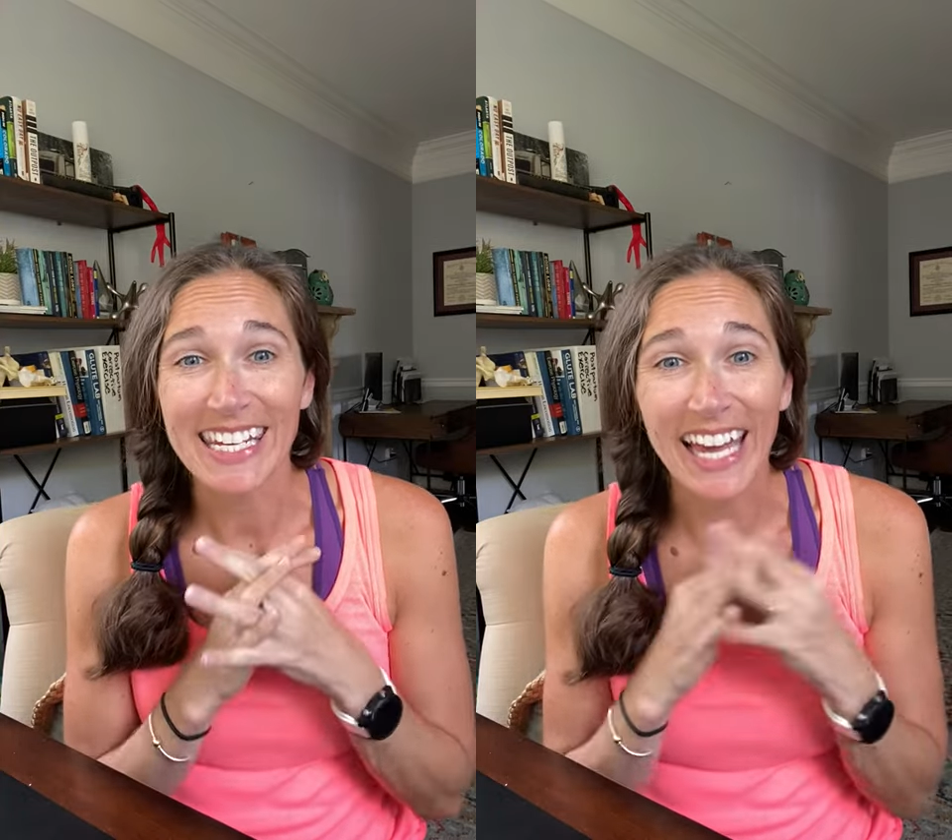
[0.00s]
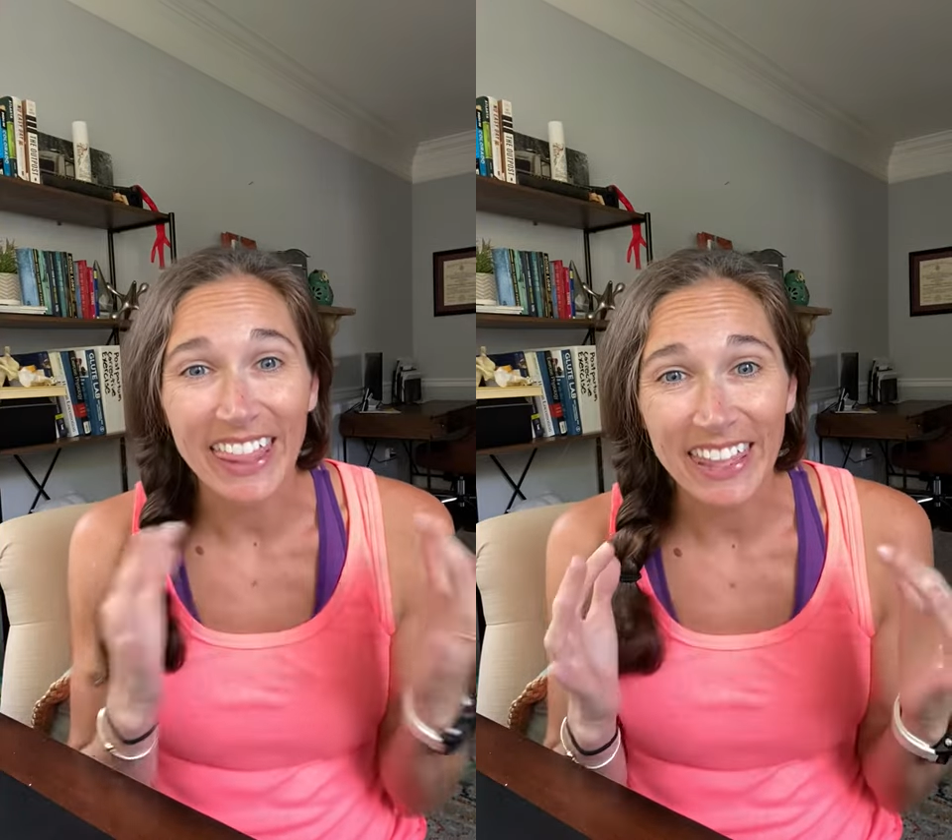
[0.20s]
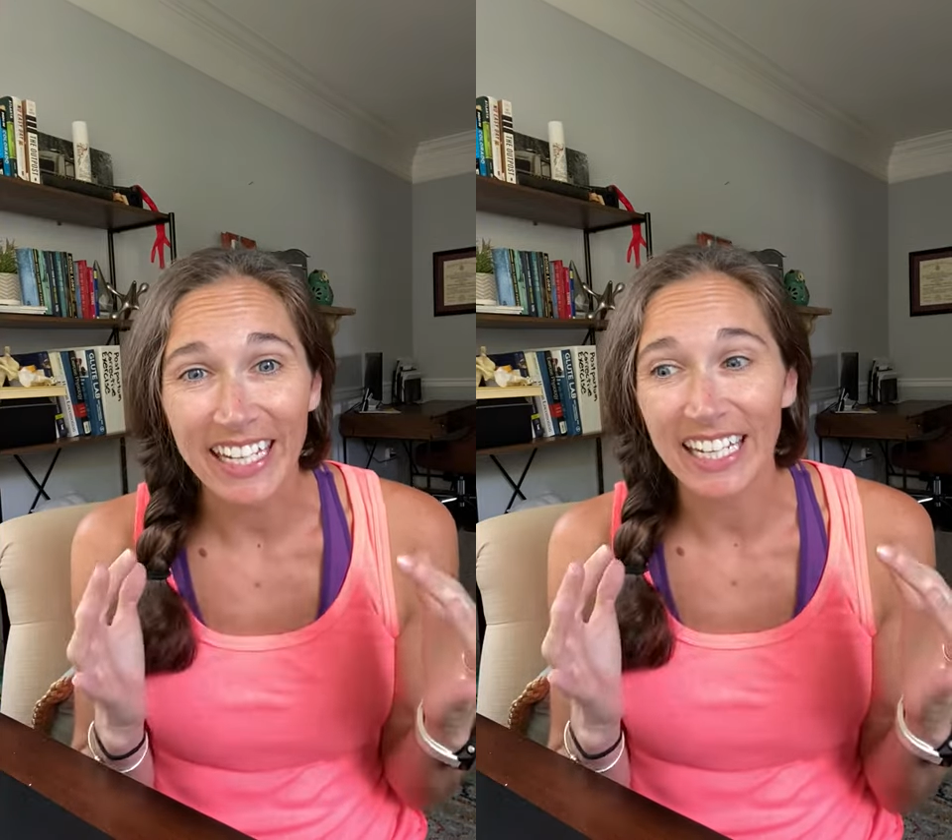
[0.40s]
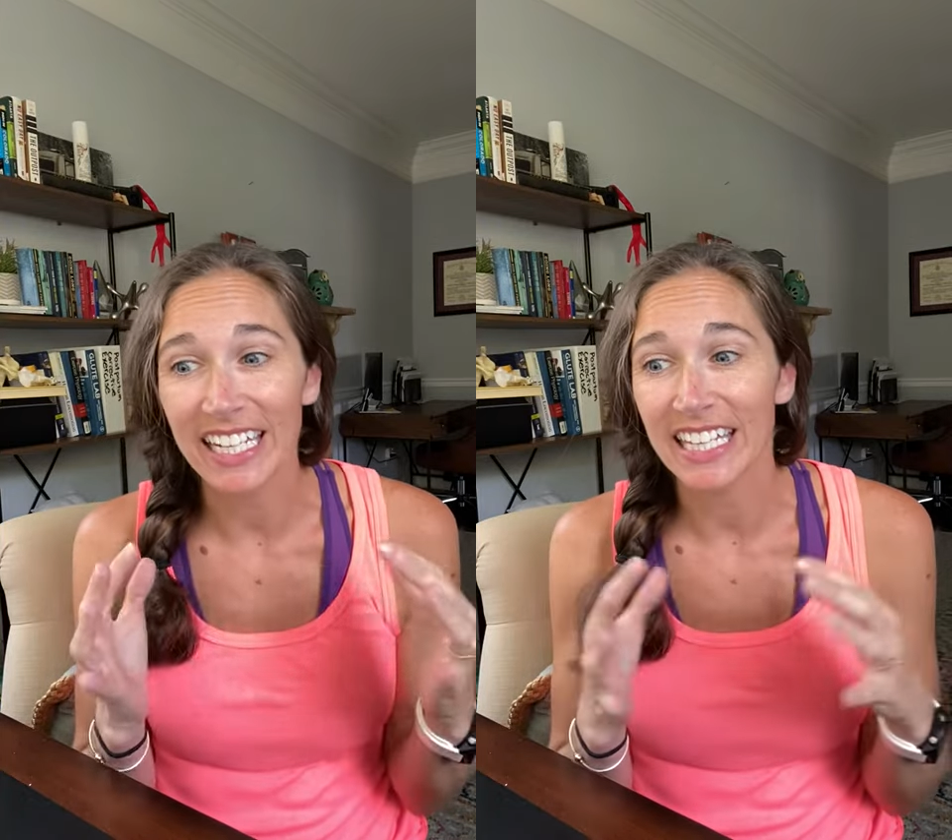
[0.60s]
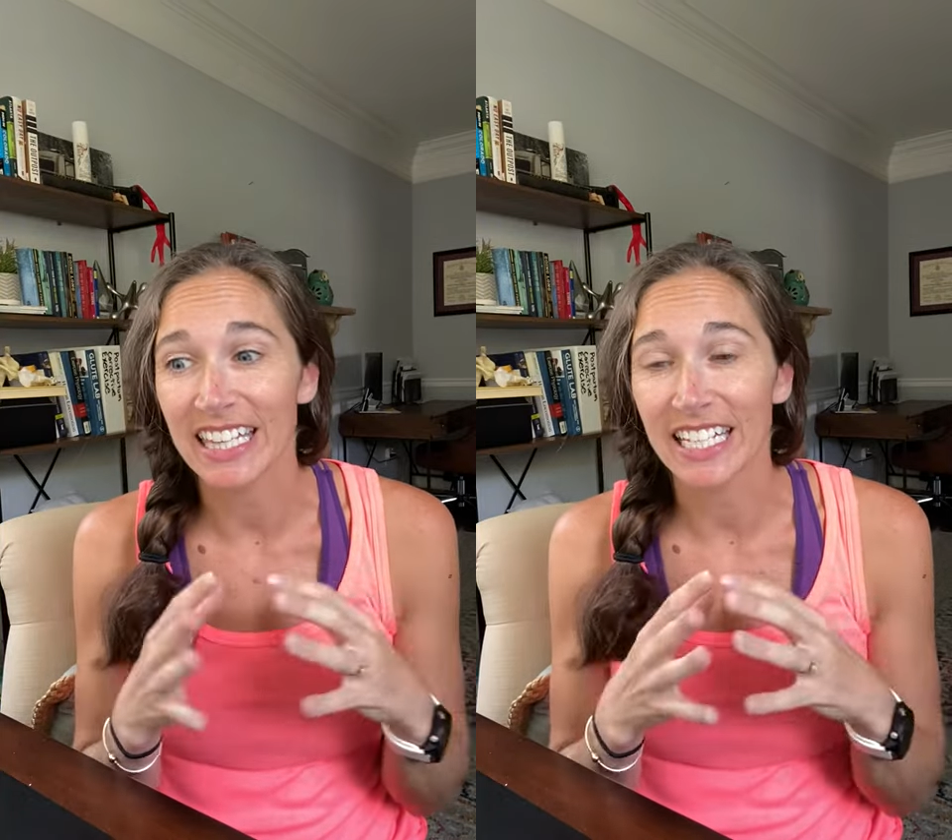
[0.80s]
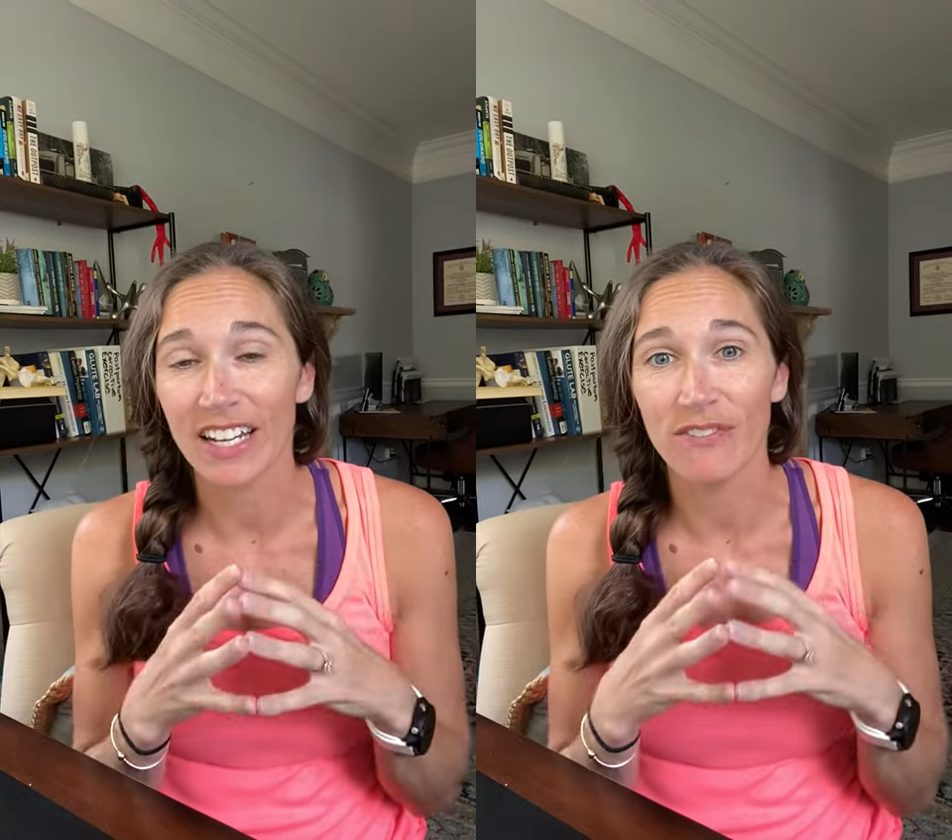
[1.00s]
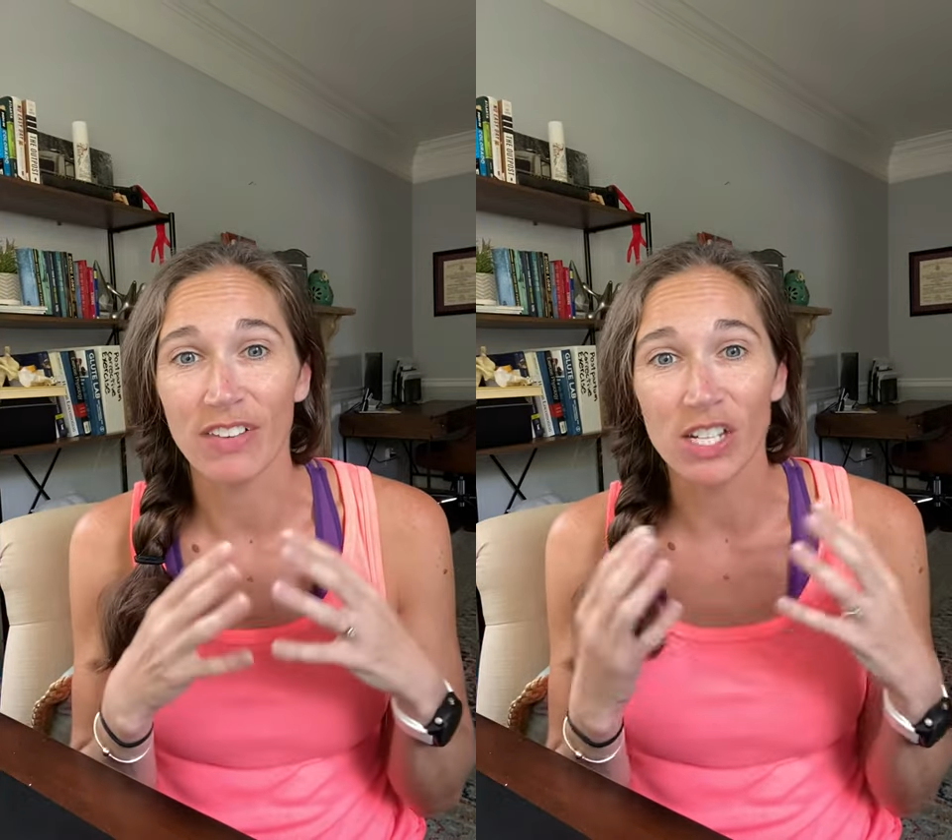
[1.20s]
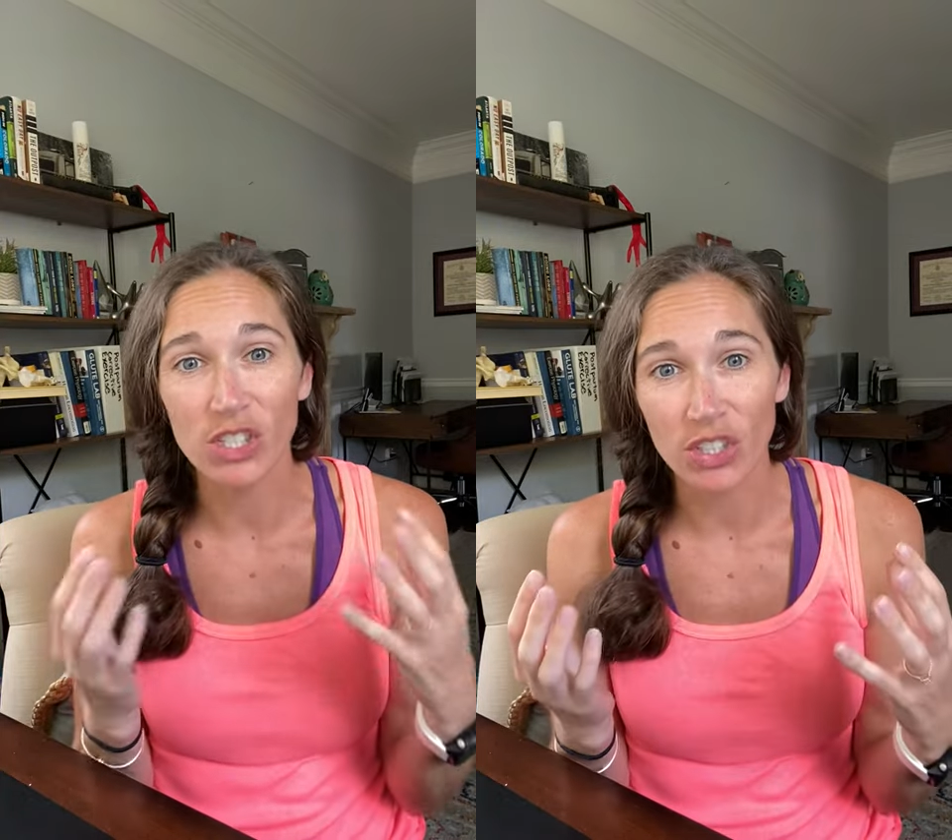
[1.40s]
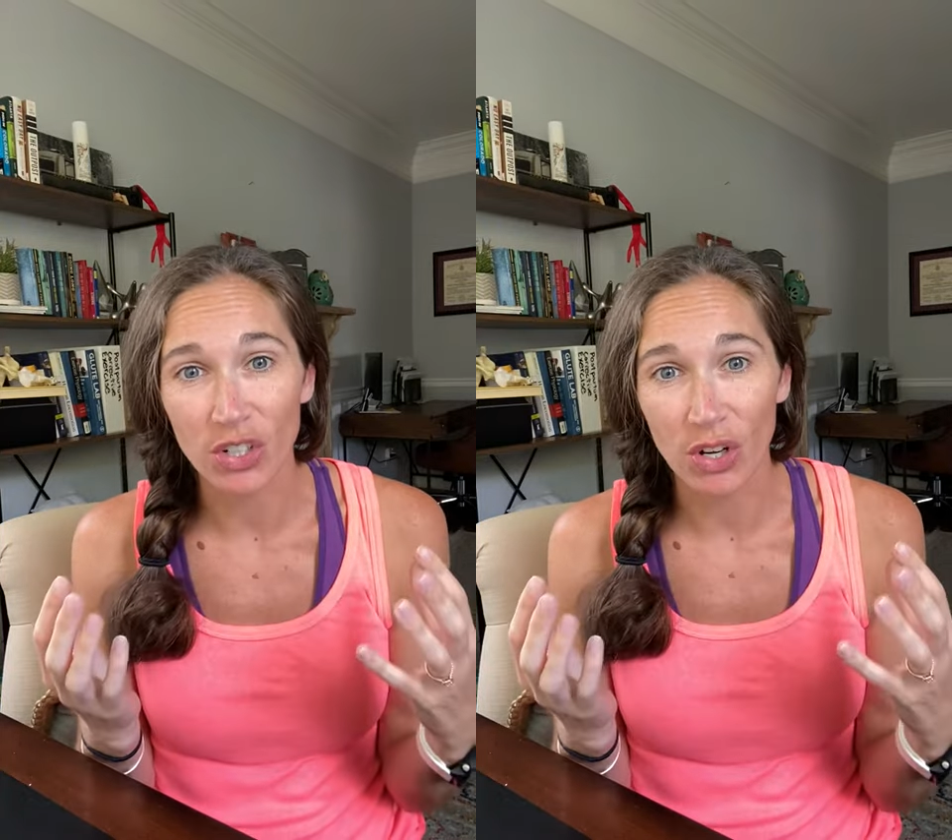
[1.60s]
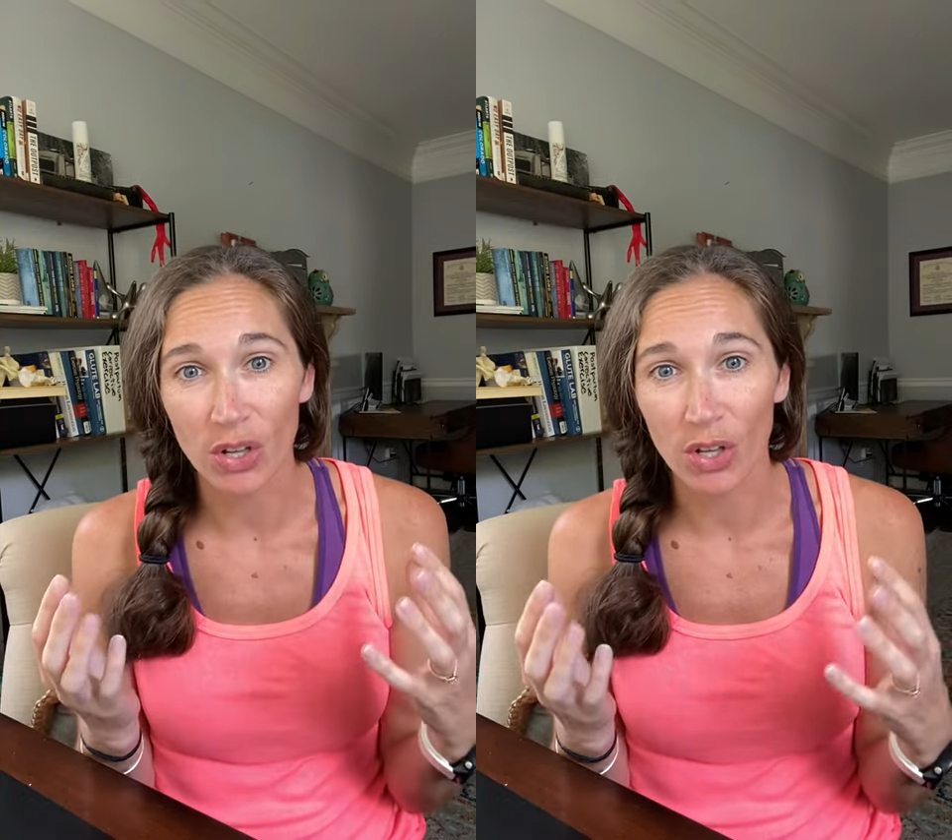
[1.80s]
nothing in the
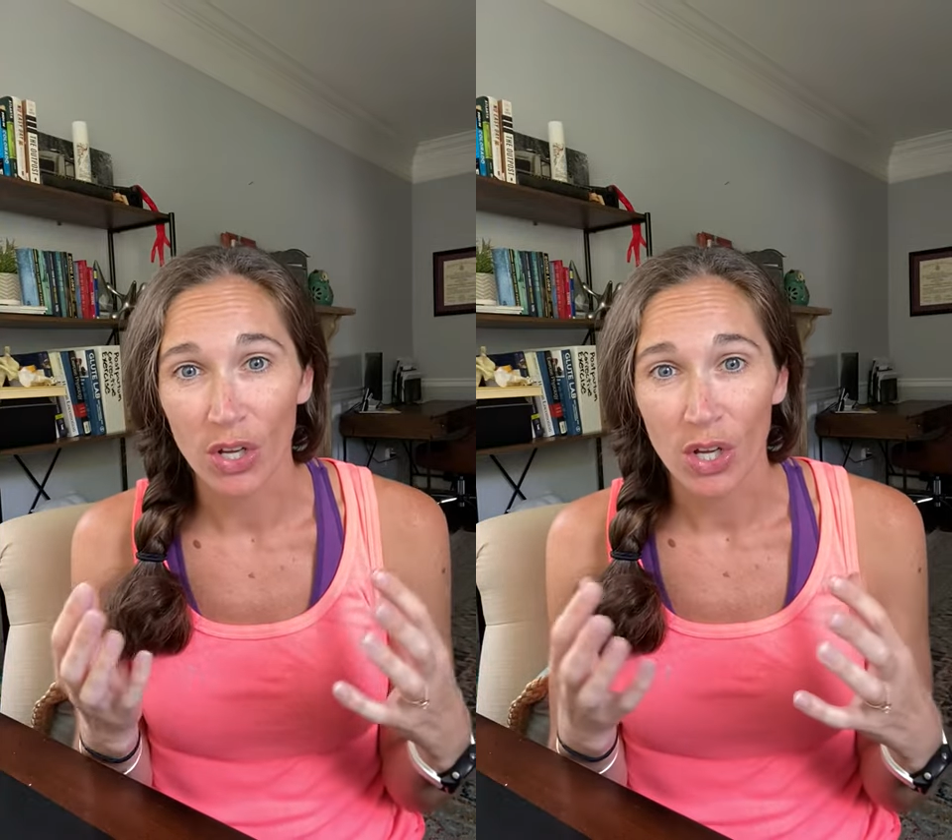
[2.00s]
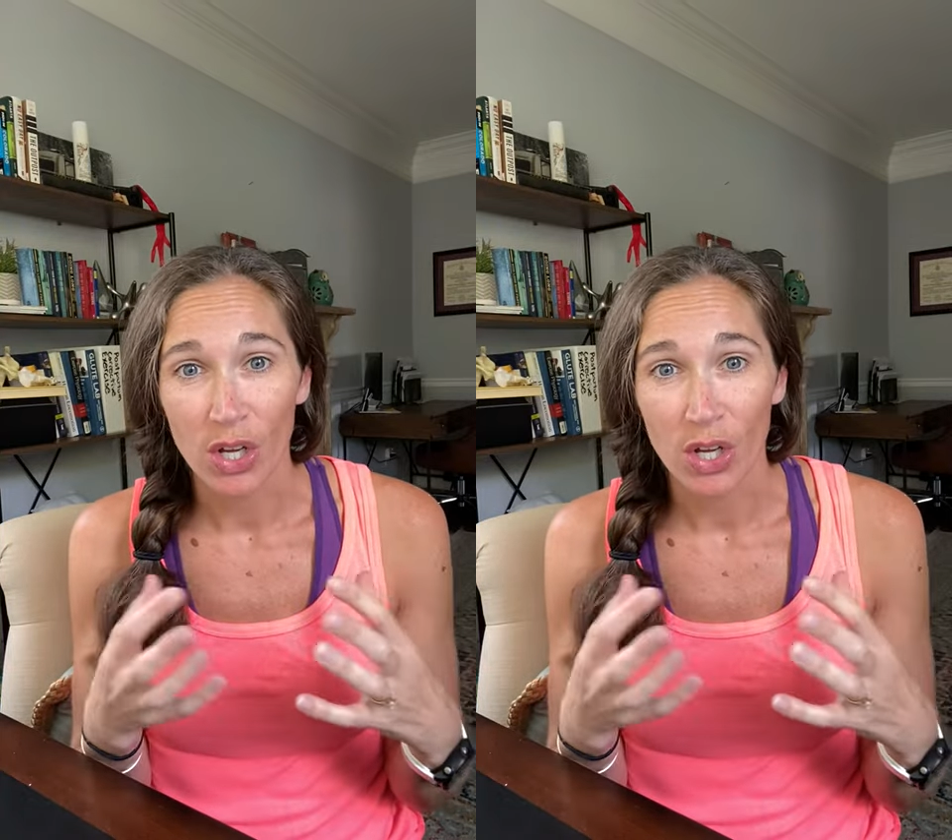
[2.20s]
conventional